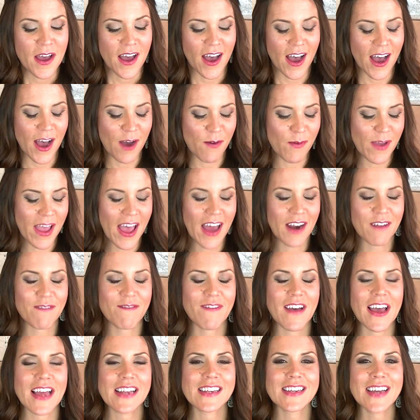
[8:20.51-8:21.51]
Uh, we had a
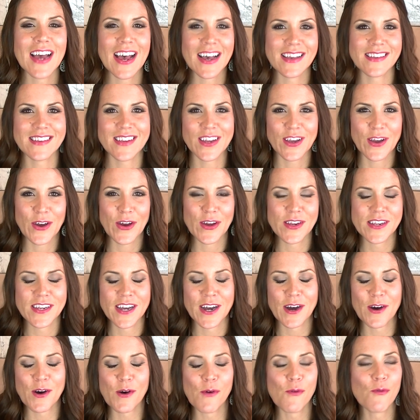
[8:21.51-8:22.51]
fantastic
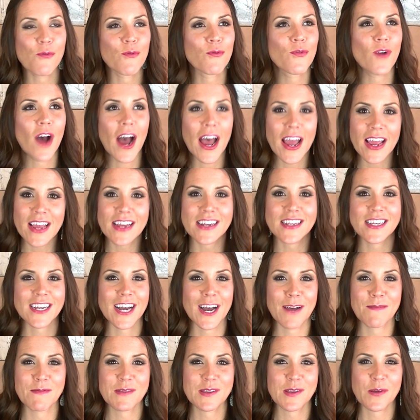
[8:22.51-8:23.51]
hotel right in
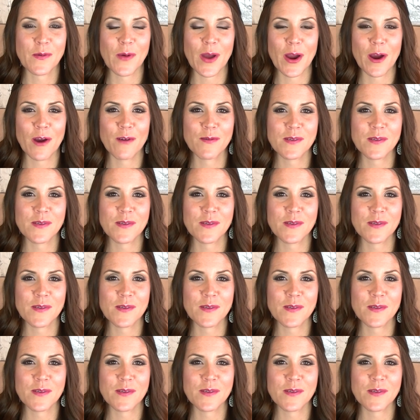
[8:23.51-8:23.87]
Times Square.